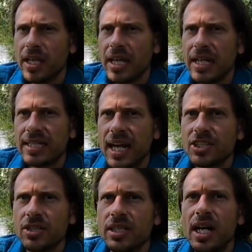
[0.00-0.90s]
it's
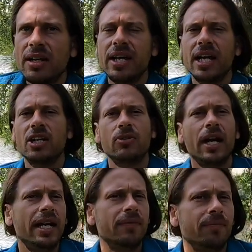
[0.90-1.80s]
actually not that
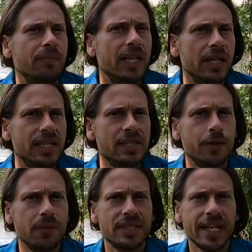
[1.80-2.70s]
great, at least
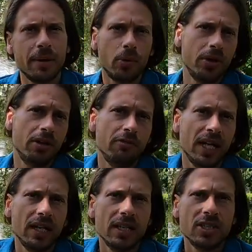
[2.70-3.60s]
from the standpoint of
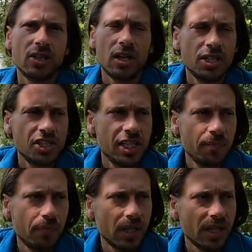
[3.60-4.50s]
Vedic astrology,
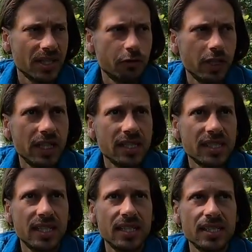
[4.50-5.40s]
because Venus
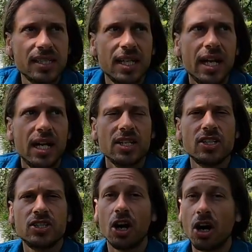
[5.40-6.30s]
is
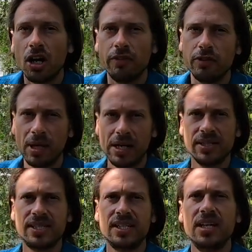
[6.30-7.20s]
starved by the
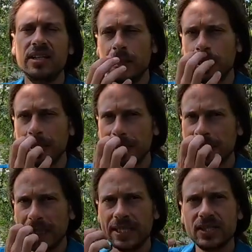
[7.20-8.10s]
sun. The
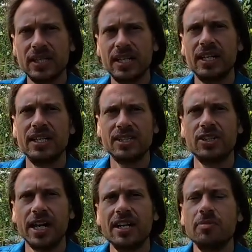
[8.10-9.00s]
sun is
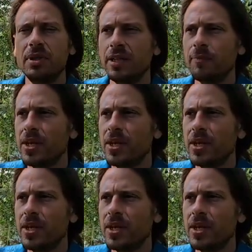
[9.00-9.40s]
her enemy.